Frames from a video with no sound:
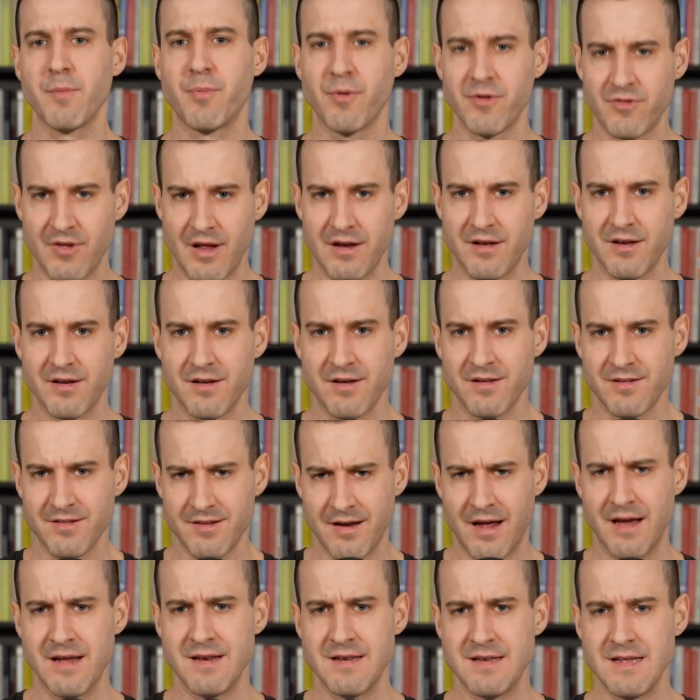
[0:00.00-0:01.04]
presented as an
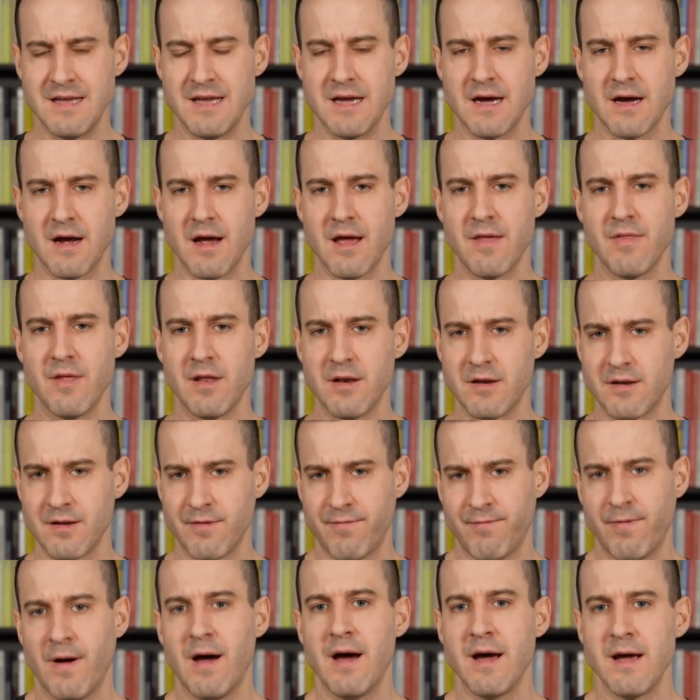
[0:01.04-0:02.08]
idea and then
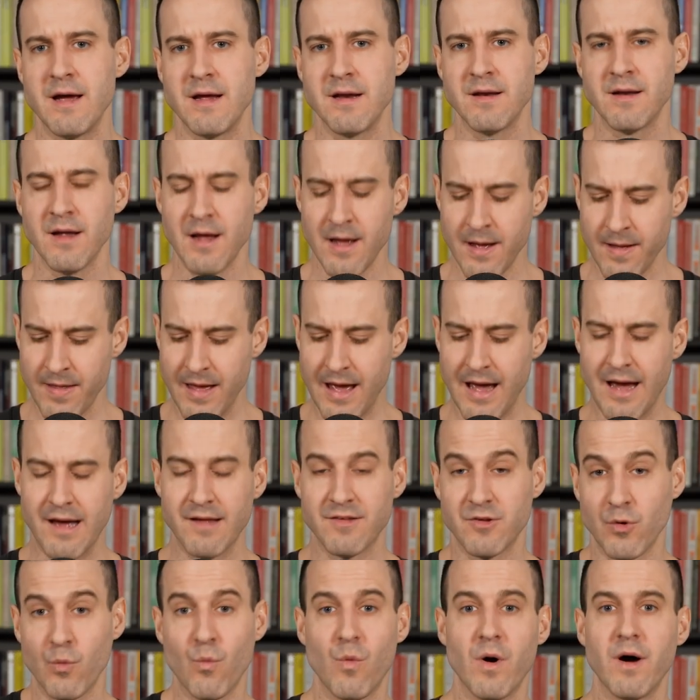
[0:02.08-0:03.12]
defined
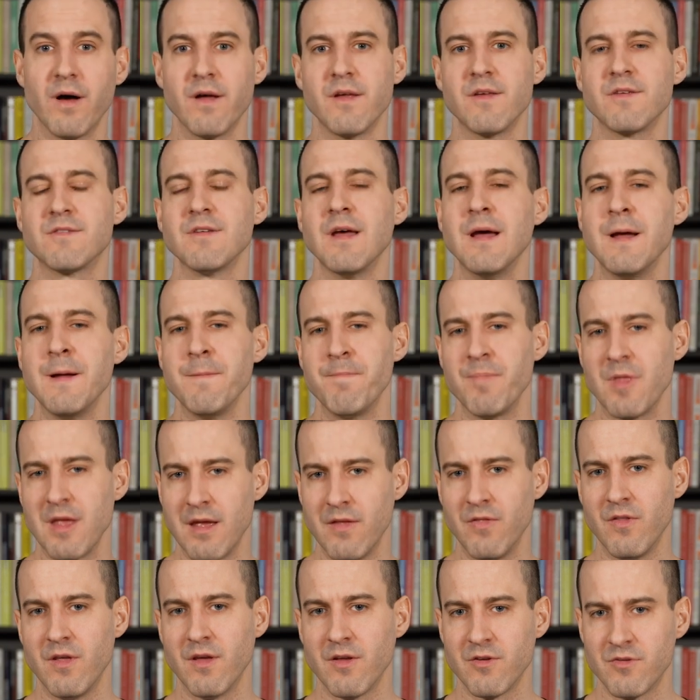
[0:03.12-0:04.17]
as it was
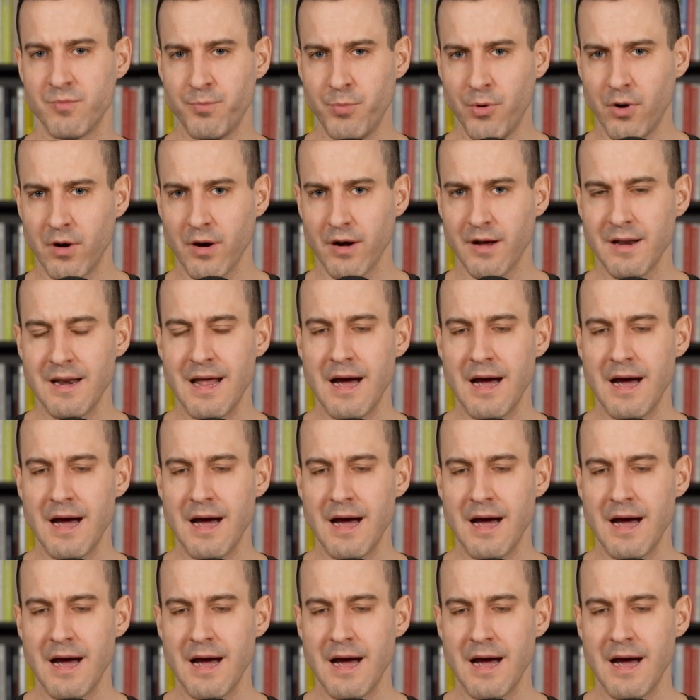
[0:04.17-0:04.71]
in this book.